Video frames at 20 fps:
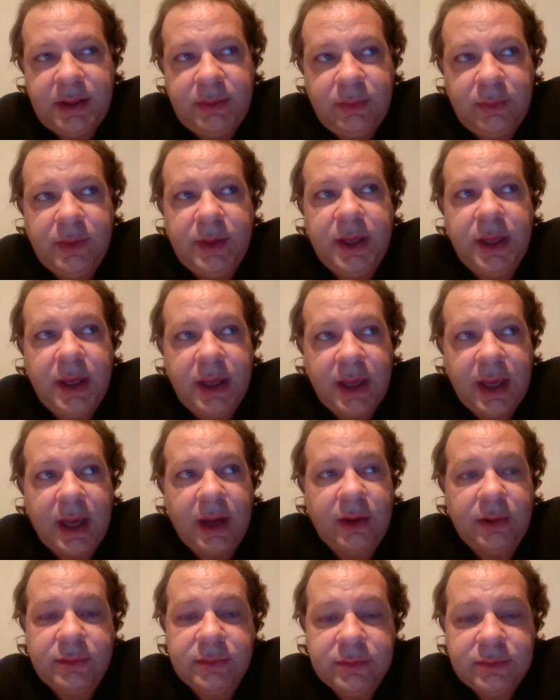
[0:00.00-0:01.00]
We hang
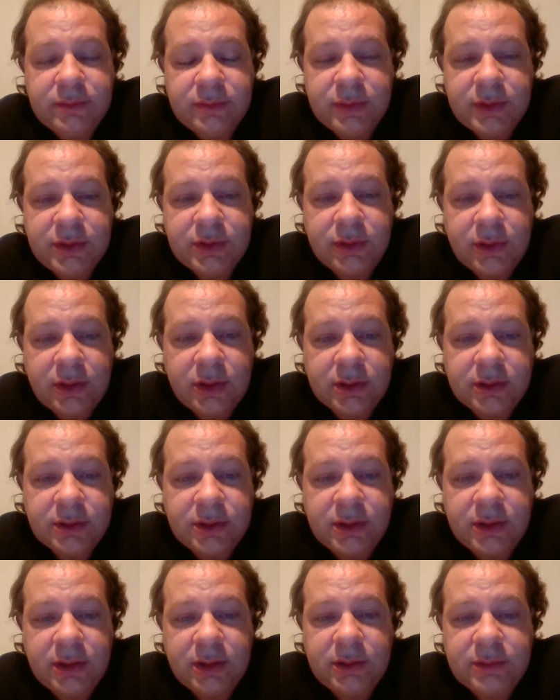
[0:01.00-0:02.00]
out, we talk,
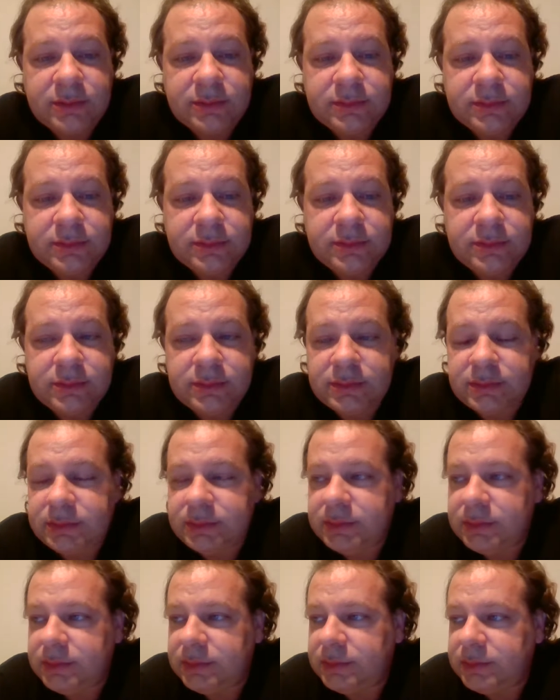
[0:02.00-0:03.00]

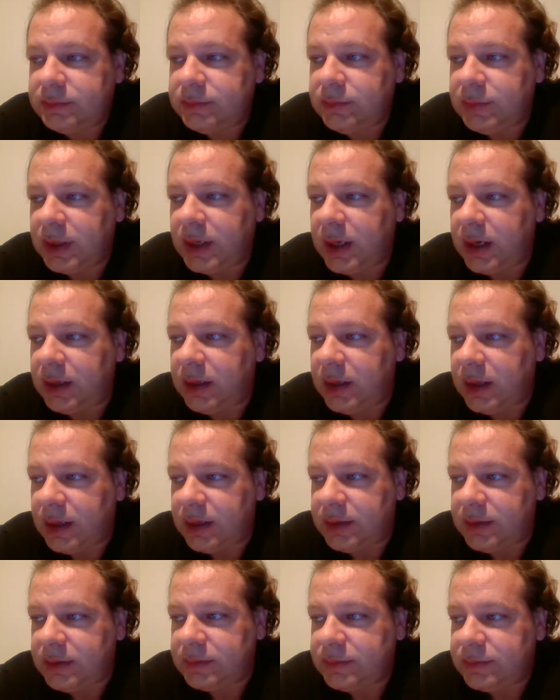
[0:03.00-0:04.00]
we got a
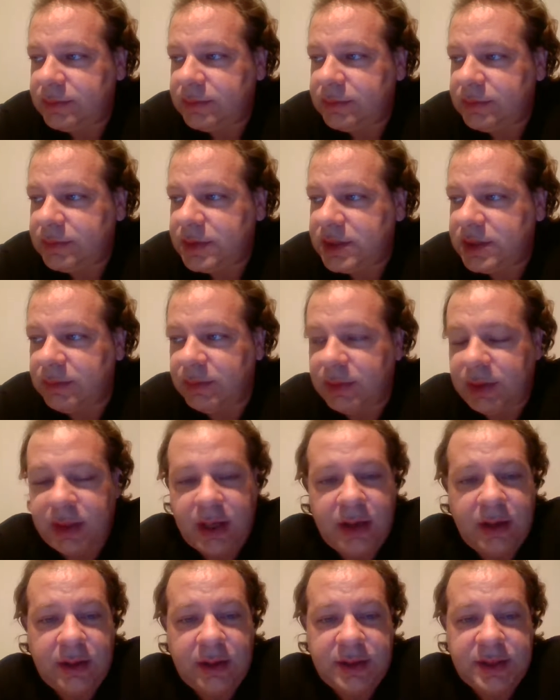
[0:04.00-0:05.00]
lot of
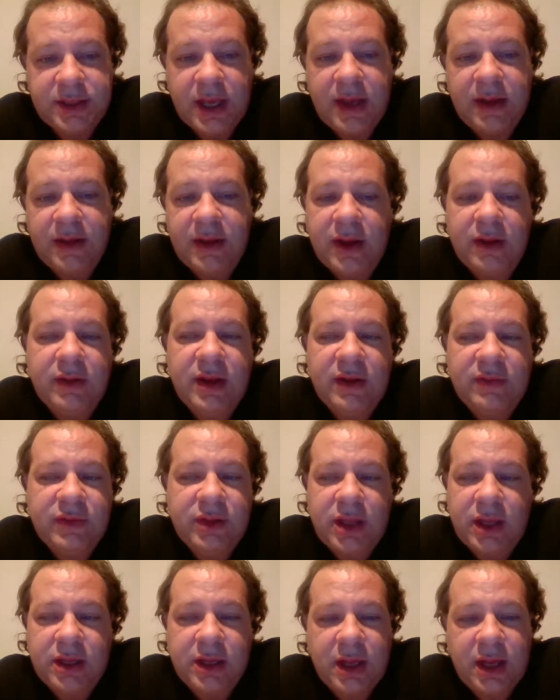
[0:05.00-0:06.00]
similarities. I don't have a
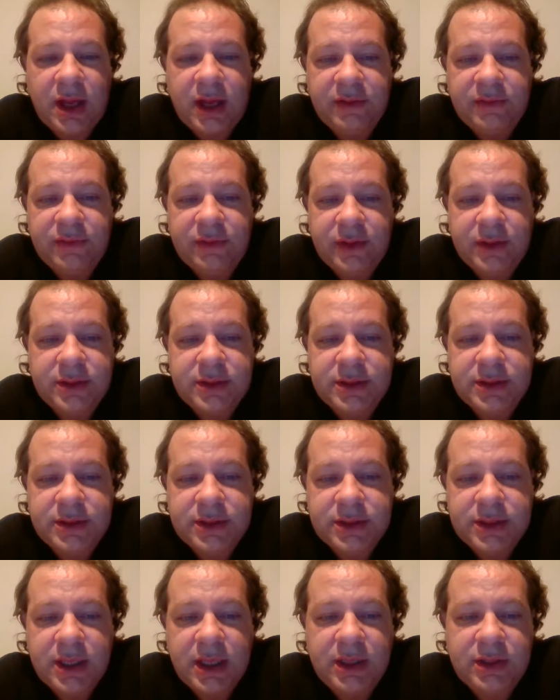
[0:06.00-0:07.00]
lot of guy
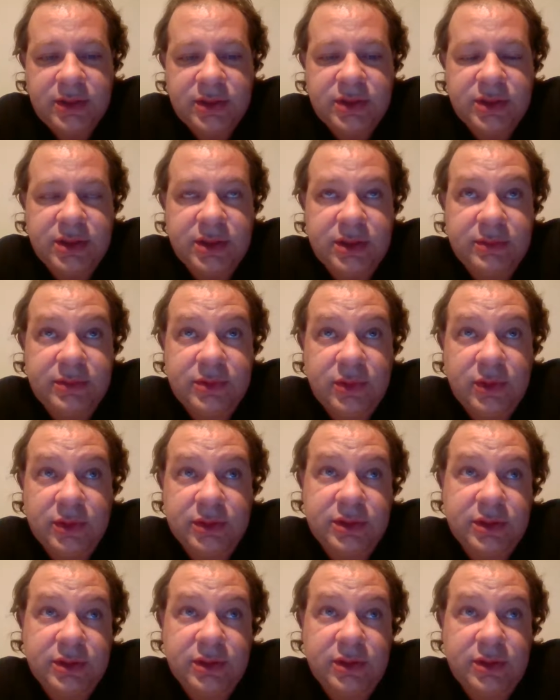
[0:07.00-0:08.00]
friends. I usually
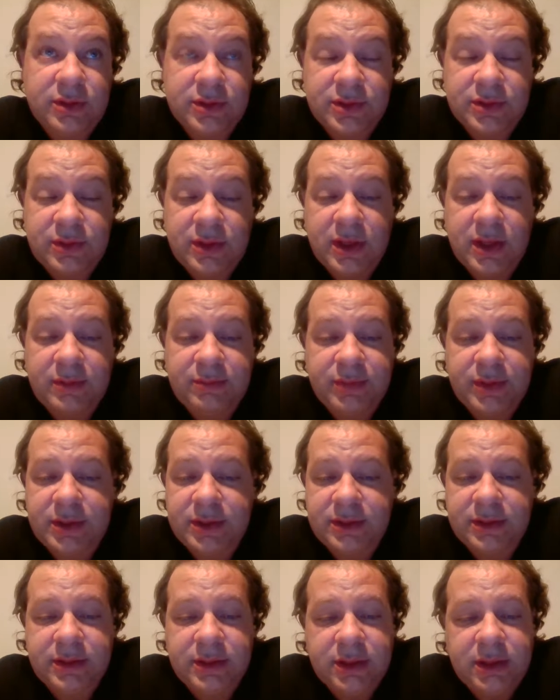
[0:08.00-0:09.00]
talk to girls and all that,
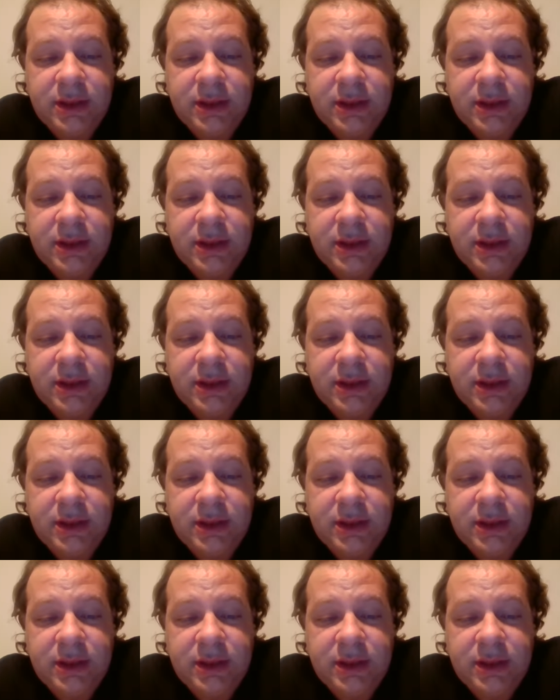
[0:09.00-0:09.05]
but